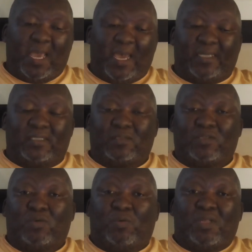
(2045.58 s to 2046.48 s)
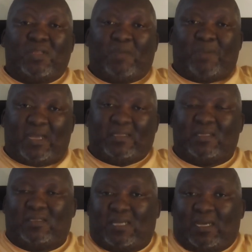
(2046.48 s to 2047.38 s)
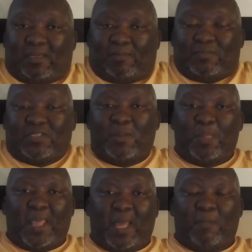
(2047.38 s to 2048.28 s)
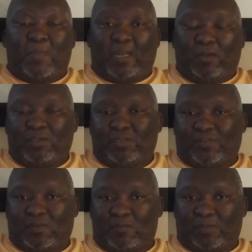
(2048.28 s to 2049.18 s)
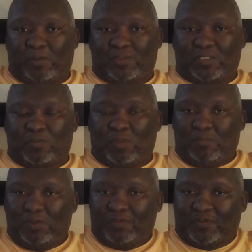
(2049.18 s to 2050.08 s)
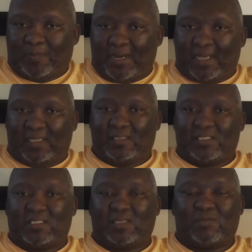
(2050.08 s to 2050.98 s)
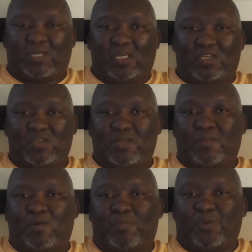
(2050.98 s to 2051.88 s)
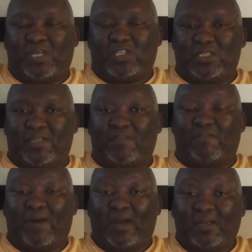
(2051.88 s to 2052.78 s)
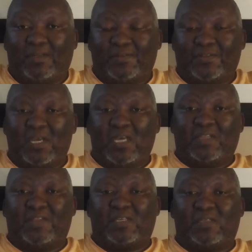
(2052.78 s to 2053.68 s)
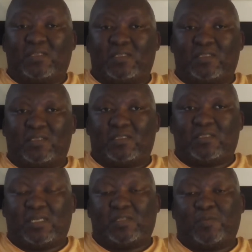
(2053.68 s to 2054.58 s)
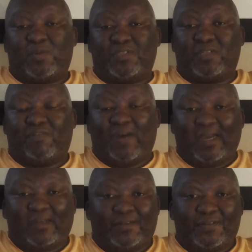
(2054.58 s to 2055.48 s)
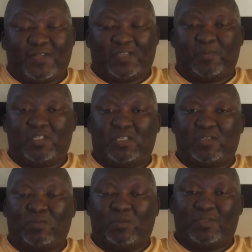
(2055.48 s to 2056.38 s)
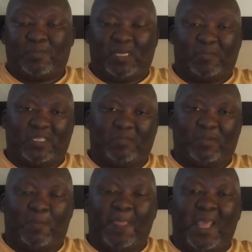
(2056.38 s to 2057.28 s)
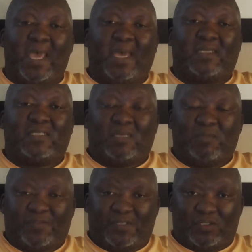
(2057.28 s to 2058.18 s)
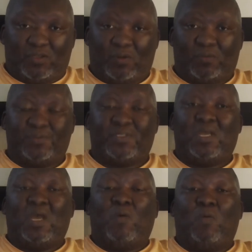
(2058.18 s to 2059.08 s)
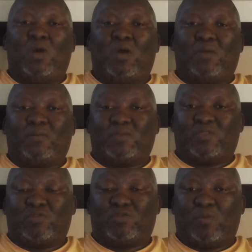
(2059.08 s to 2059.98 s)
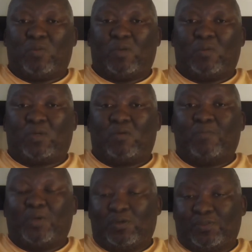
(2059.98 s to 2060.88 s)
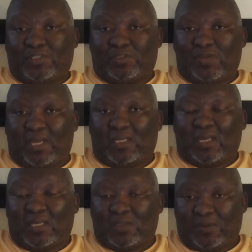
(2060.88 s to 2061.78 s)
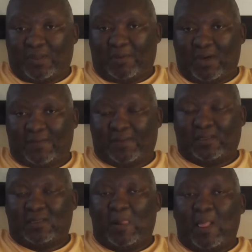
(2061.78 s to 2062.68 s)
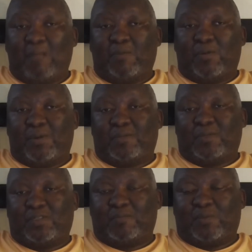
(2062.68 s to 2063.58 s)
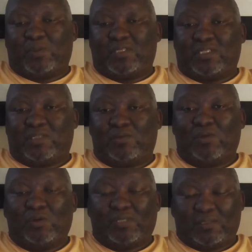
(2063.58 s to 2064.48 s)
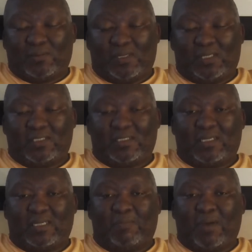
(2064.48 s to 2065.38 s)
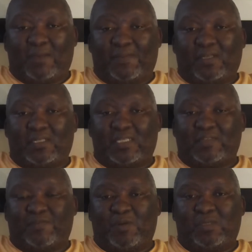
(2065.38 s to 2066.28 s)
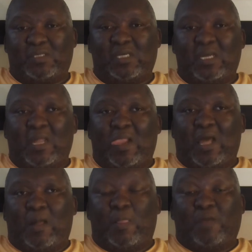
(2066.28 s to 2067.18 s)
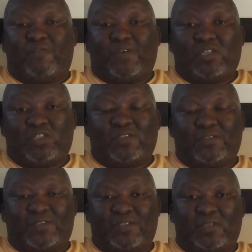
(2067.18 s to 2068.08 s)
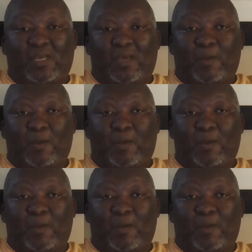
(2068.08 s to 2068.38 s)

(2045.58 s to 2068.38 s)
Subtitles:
And during the apartheid times, a lot of the composers were moved by the segregation and the oppression and the violence, the state-sponsored violence, especially towards black people. And some of the songs were composed to engage with apartheid. But what is most important to note as well is that apartheid as a very vicious